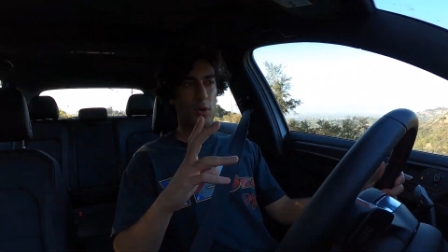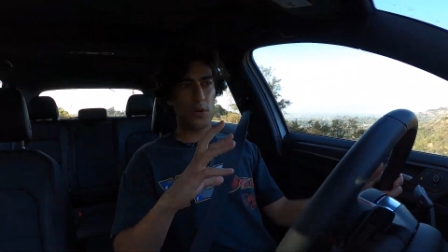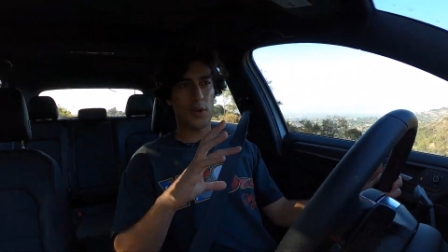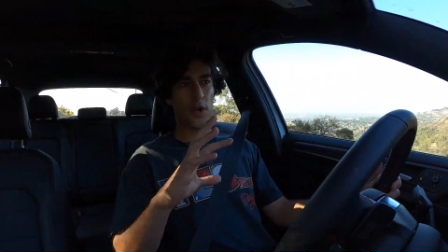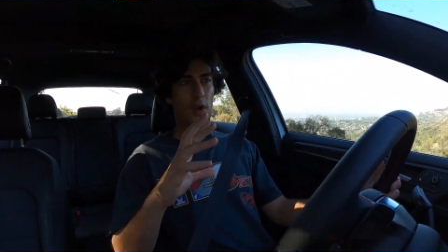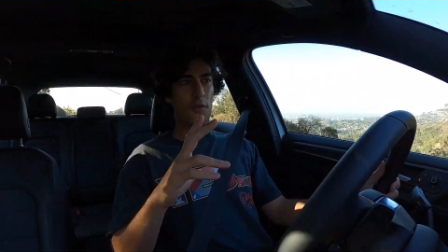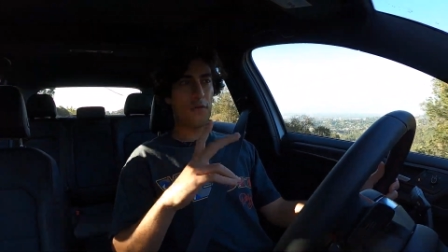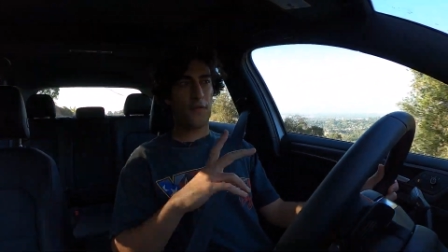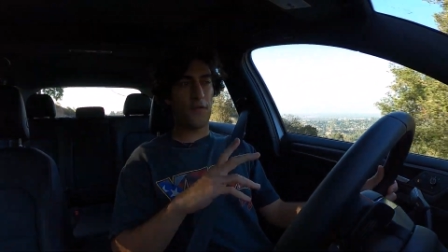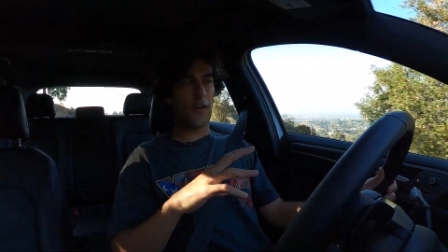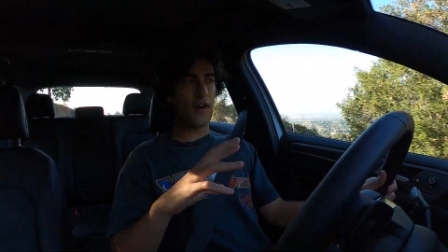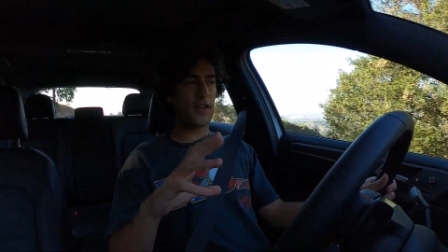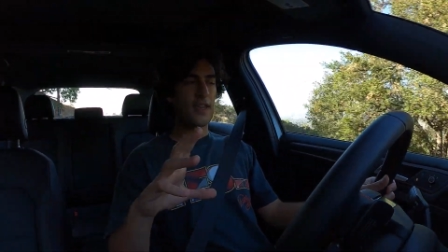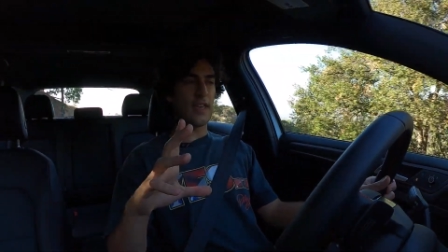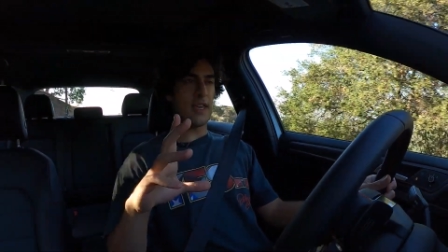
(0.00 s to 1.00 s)
you know,
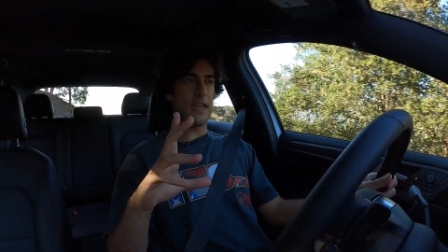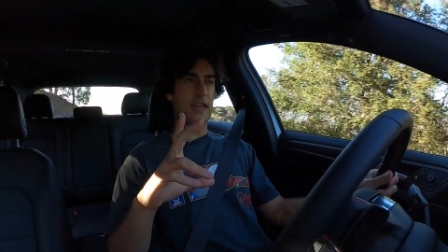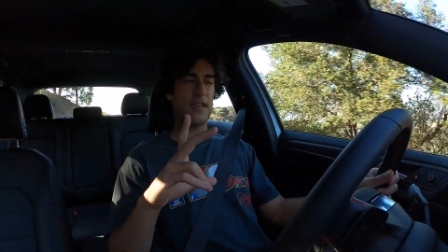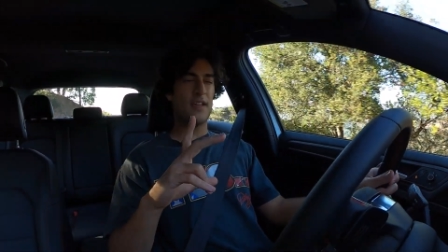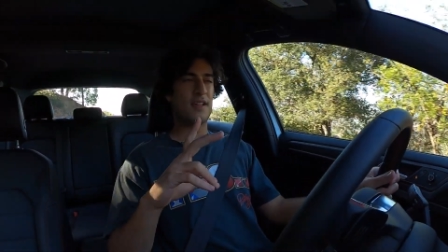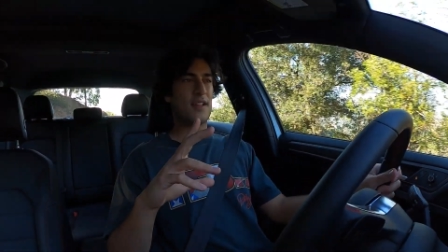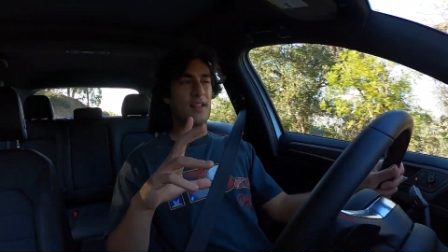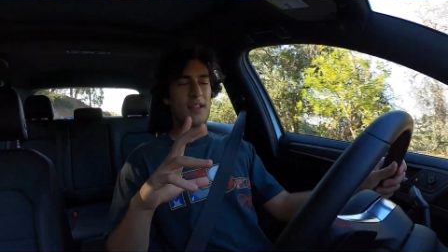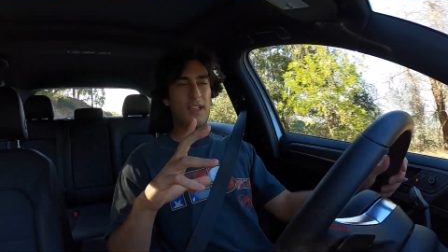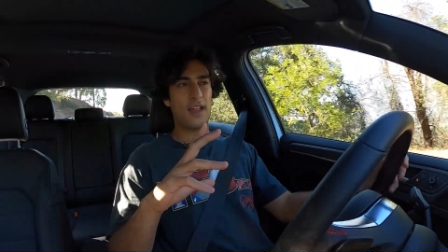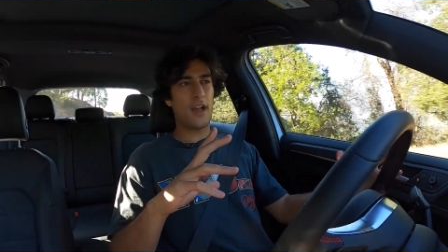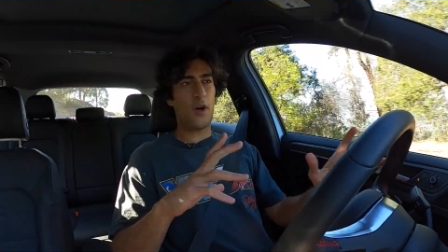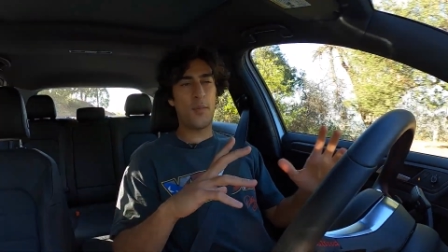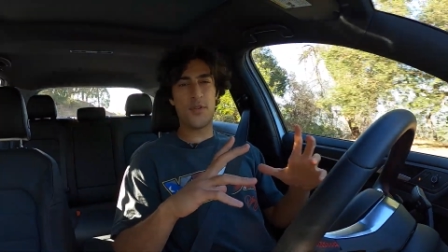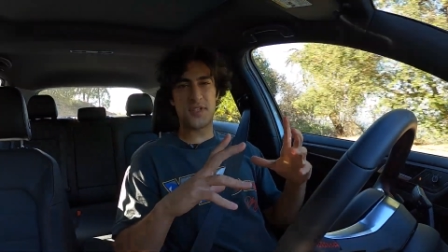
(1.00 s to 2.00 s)
funky,
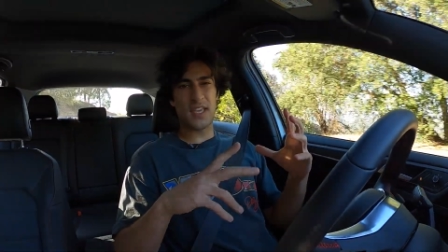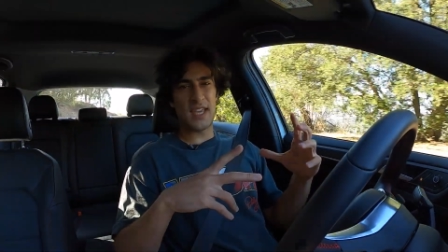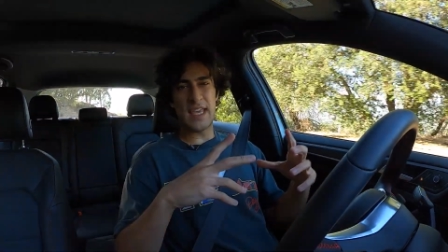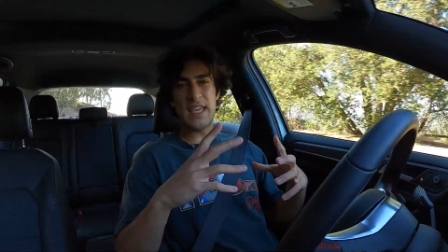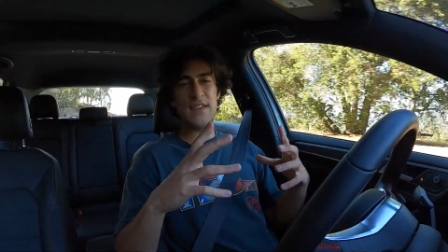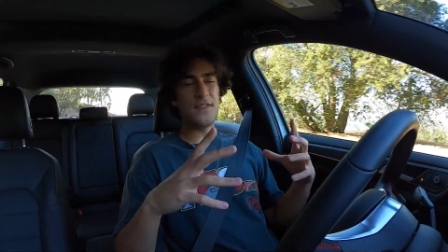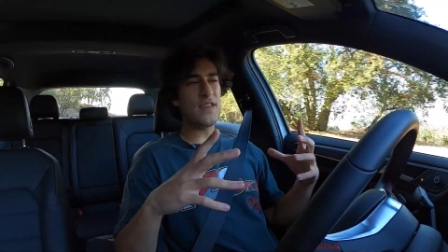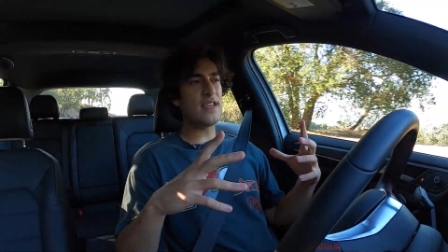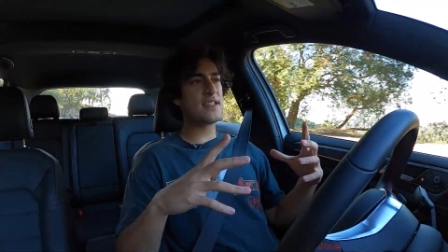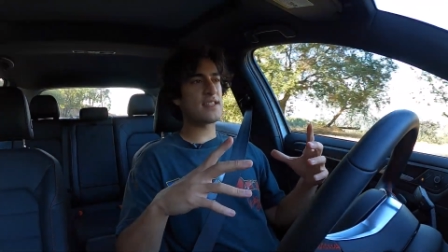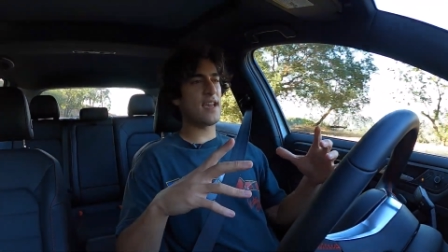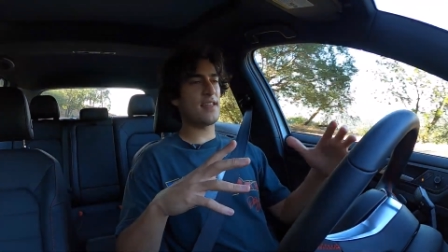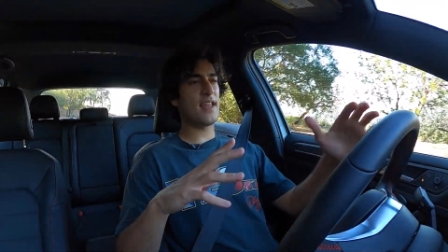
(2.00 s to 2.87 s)
almost like EV design